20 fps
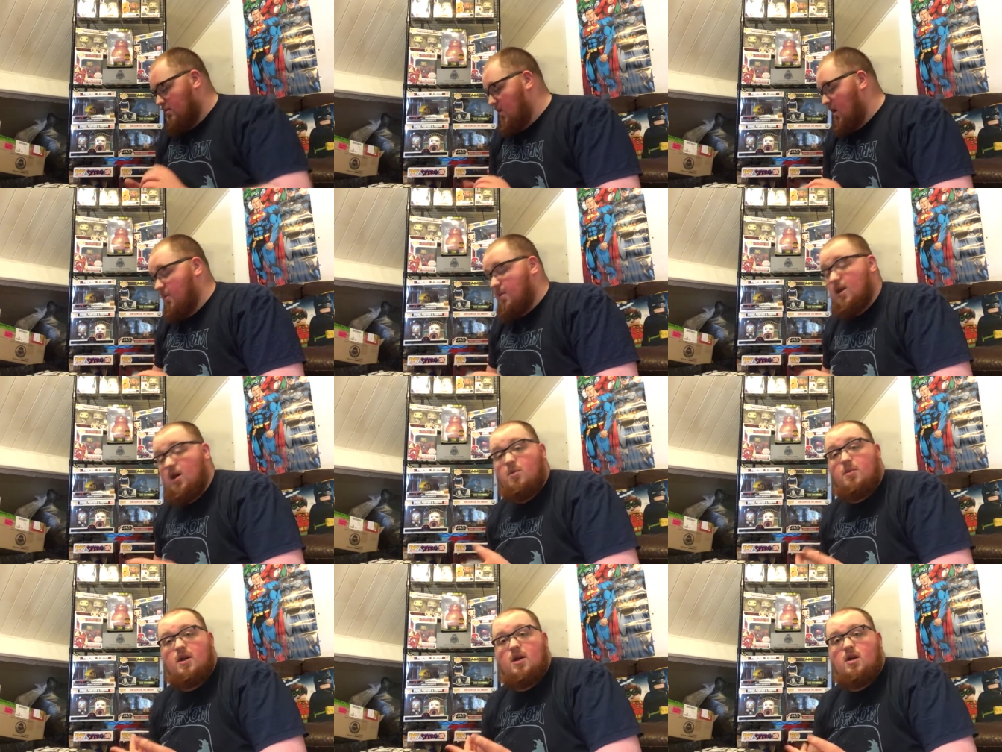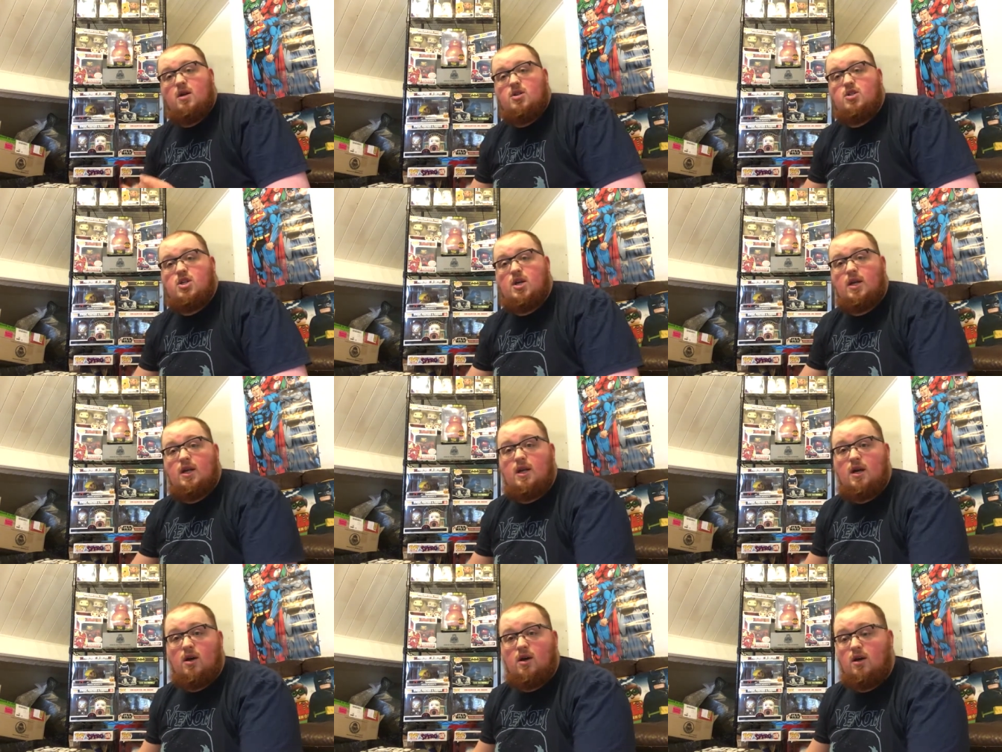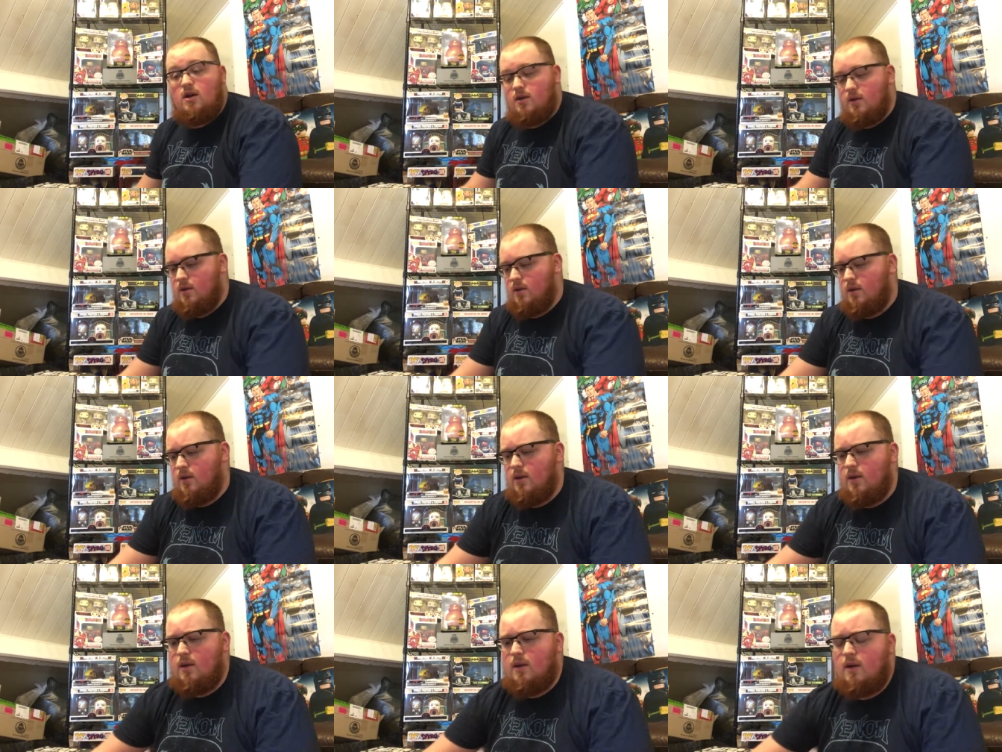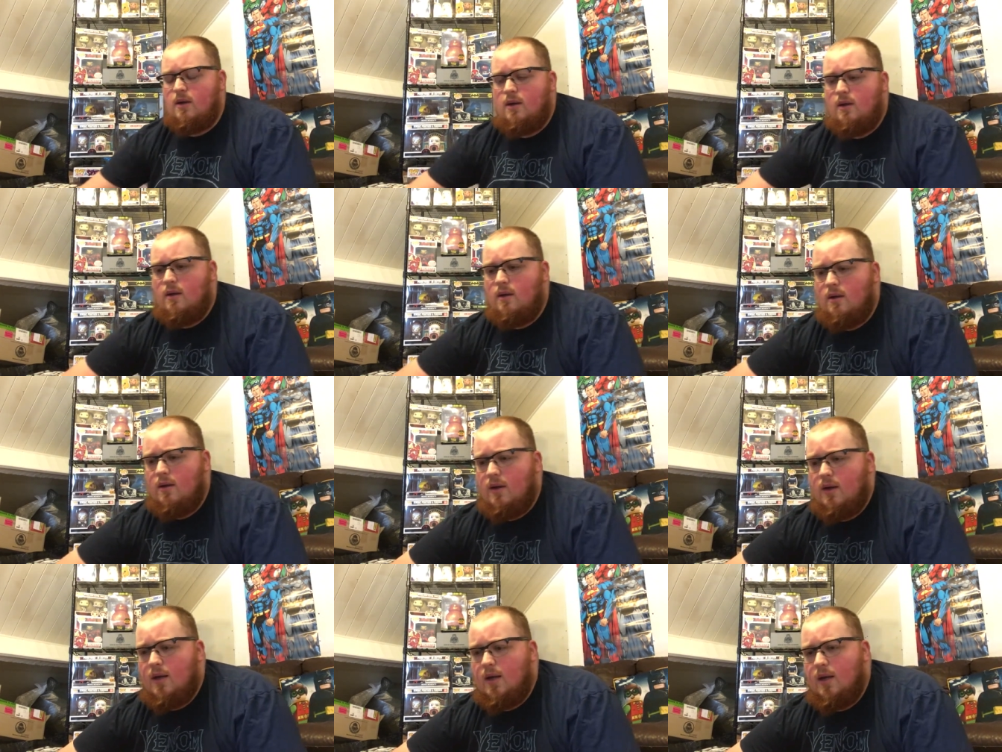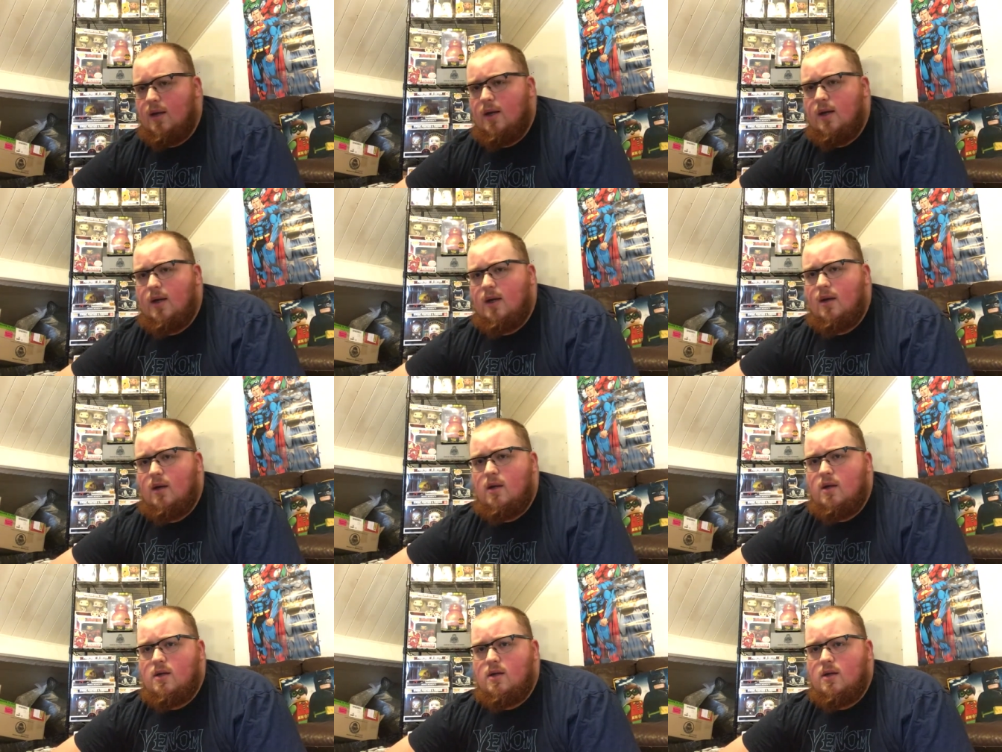maybe there'll be a cheat card in here